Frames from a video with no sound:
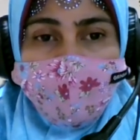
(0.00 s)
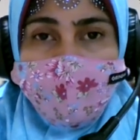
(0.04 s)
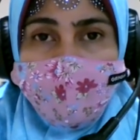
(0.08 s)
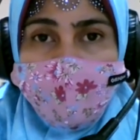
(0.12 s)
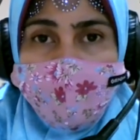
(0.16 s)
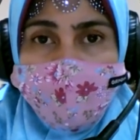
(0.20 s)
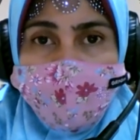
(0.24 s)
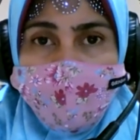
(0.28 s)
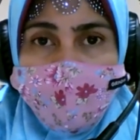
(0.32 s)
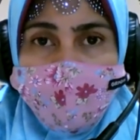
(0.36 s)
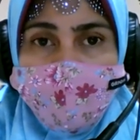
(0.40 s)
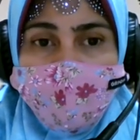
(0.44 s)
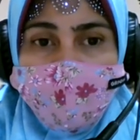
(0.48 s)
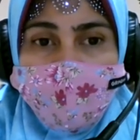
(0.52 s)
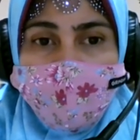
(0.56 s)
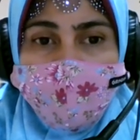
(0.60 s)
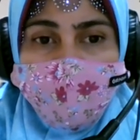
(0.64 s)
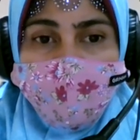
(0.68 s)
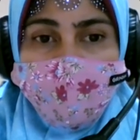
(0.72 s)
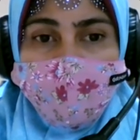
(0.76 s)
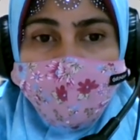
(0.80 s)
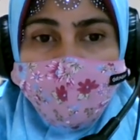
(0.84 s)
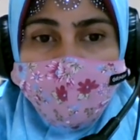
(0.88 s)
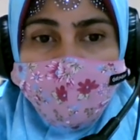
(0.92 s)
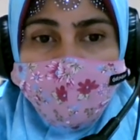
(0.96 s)
Number
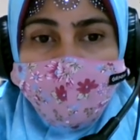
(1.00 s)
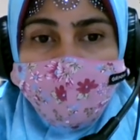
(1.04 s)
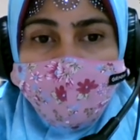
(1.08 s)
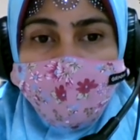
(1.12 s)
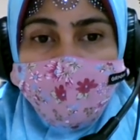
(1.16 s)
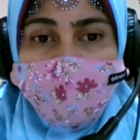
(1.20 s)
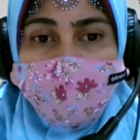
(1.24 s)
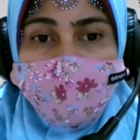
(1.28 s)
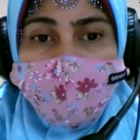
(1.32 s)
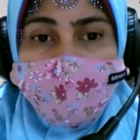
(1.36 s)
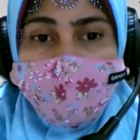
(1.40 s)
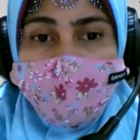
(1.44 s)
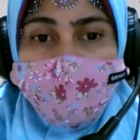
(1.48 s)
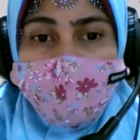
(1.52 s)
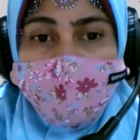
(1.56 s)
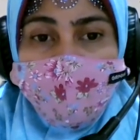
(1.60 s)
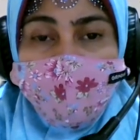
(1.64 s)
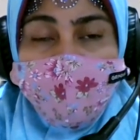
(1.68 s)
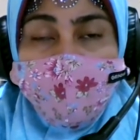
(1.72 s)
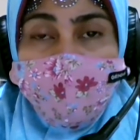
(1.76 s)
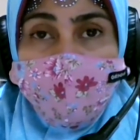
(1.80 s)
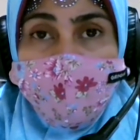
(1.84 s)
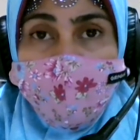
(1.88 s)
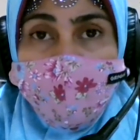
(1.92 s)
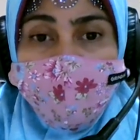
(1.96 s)
11, the
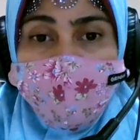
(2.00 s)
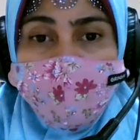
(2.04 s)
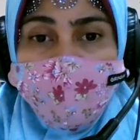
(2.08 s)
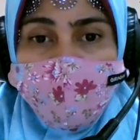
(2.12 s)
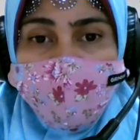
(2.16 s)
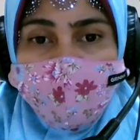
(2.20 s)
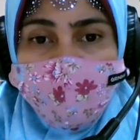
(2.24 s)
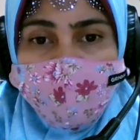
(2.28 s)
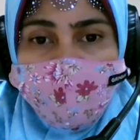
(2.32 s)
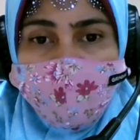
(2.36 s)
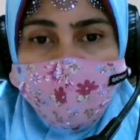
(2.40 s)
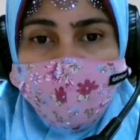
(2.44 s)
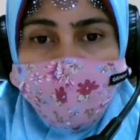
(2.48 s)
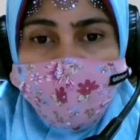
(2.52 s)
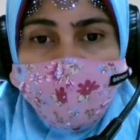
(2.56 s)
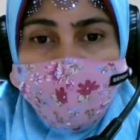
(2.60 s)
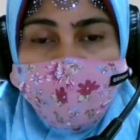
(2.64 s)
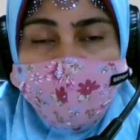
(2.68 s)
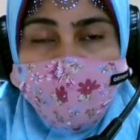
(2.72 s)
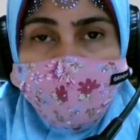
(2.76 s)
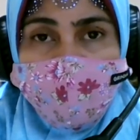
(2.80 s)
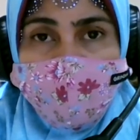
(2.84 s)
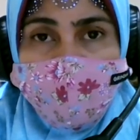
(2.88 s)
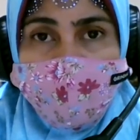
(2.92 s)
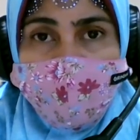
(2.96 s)
flowing story
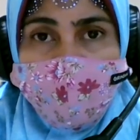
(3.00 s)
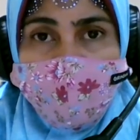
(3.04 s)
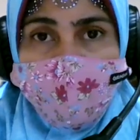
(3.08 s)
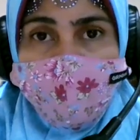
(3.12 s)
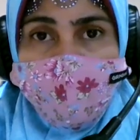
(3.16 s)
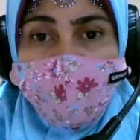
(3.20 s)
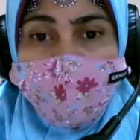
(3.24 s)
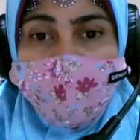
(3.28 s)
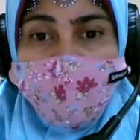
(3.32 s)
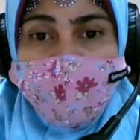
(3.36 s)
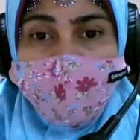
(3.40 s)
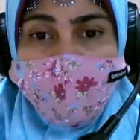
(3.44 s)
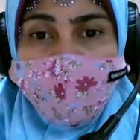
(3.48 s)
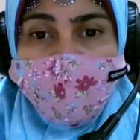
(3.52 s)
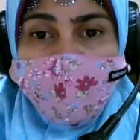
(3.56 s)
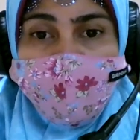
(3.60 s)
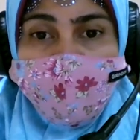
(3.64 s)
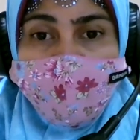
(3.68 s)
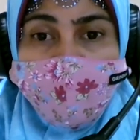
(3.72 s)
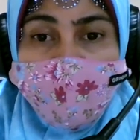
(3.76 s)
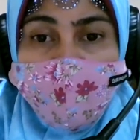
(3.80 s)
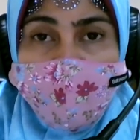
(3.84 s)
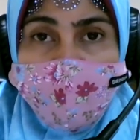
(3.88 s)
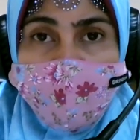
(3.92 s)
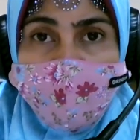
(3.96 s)
is like water and
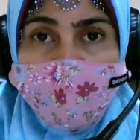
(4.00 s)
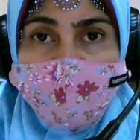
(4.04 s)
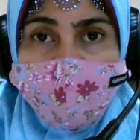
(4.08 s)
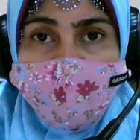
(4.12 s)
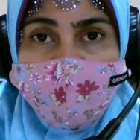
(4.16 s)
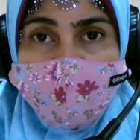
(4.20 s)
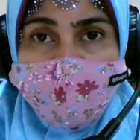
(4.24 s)
myths,